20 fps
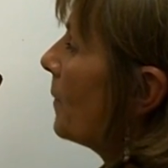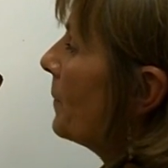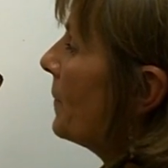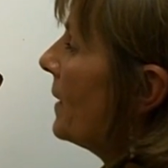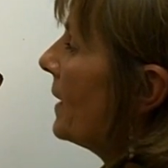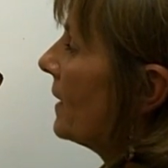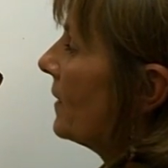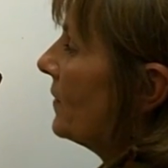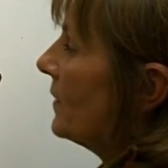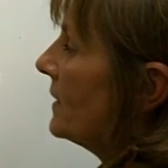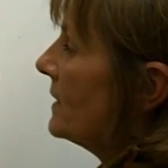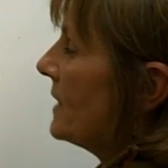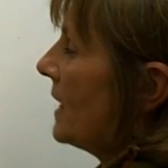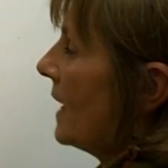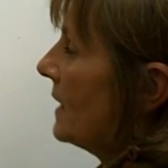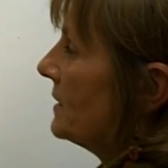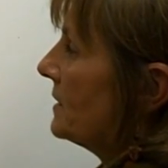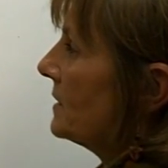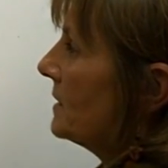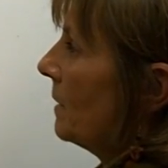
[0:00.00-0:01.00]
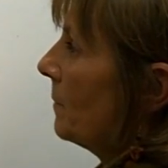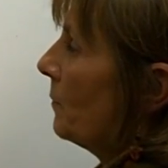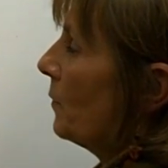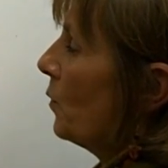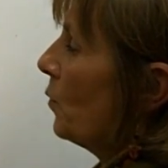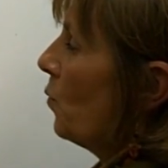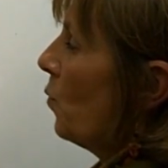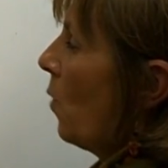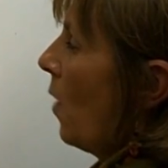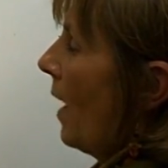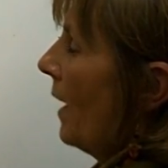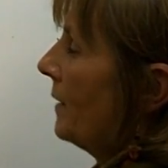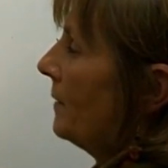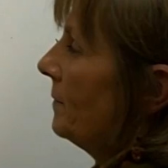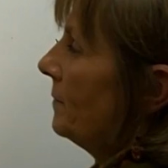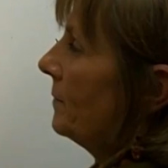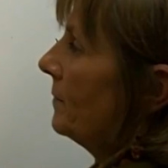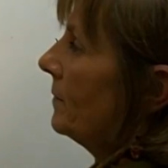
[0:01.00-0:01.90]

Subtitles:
I'll pick the test number 1.